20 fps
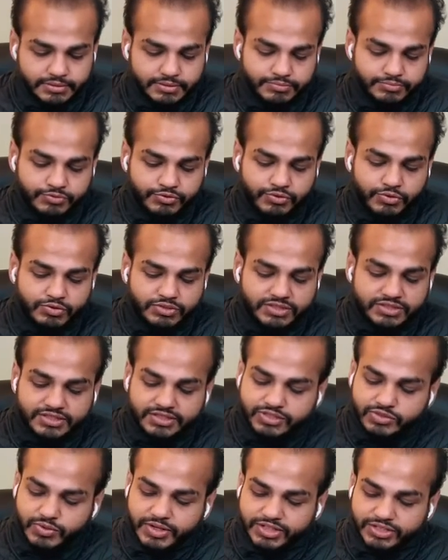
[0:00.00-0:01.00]
Future
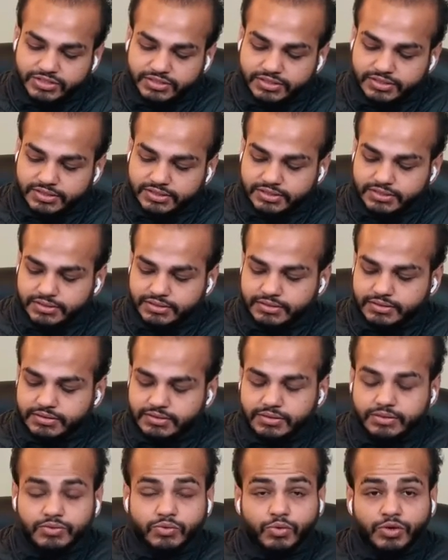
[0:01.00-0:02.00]
situations.
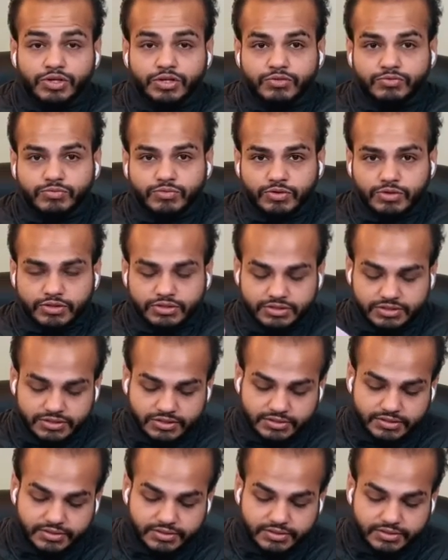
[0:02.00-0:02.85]
Queen of Wands.